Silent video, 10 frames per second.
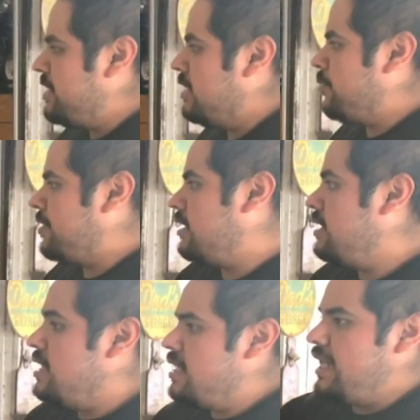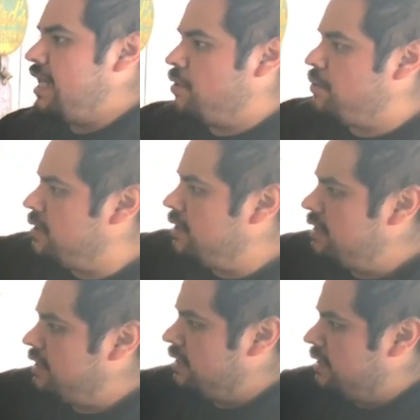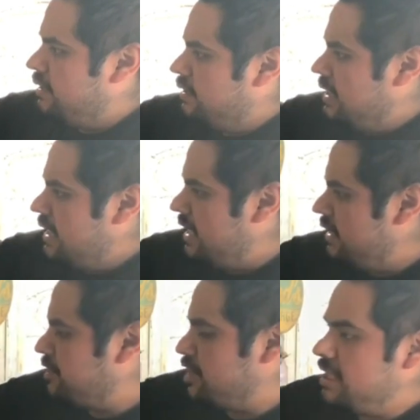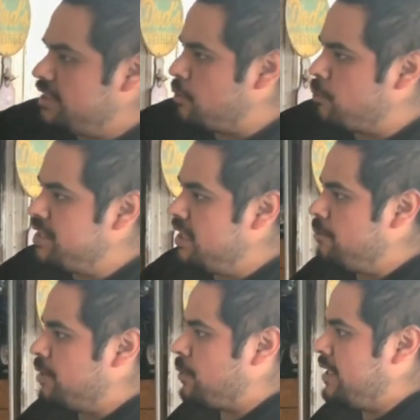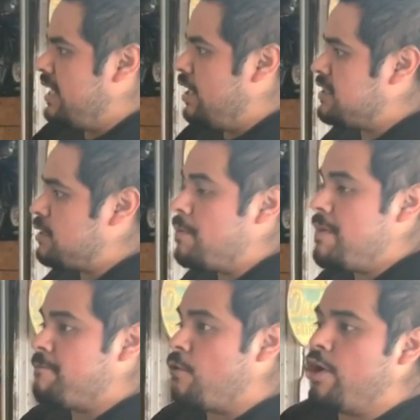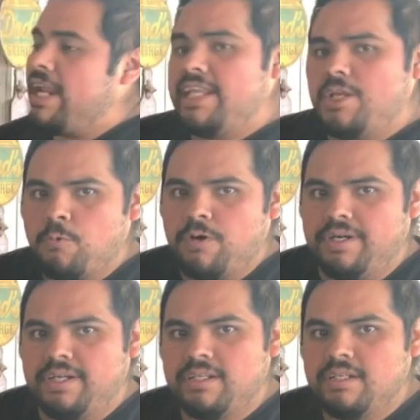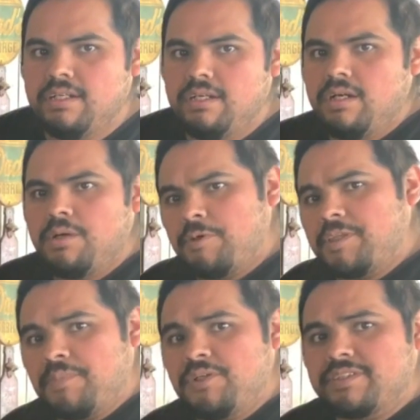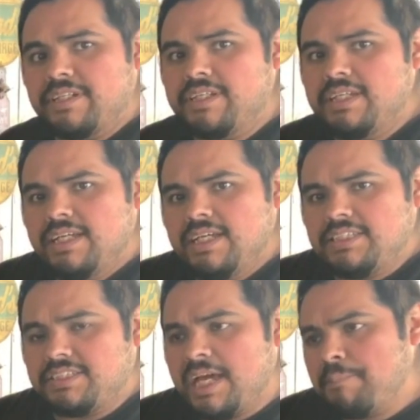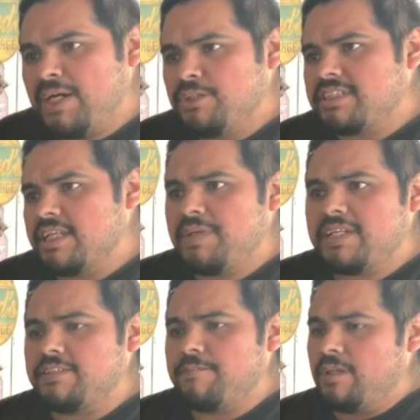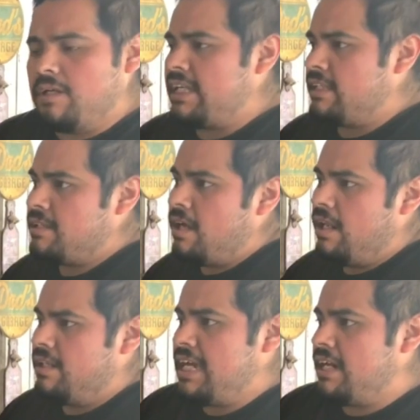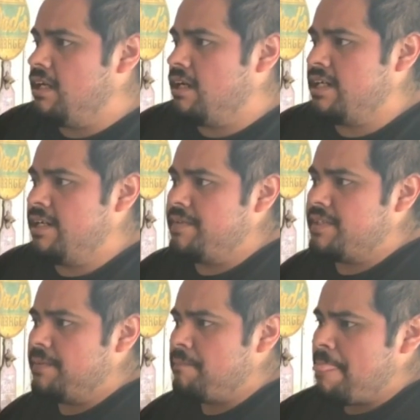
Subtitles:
what we're dealing with here. Now, the challenge that we're dealing with right now is that we made 481 with the boost sleeve. It's not belt slip because if you look at the data log and everything,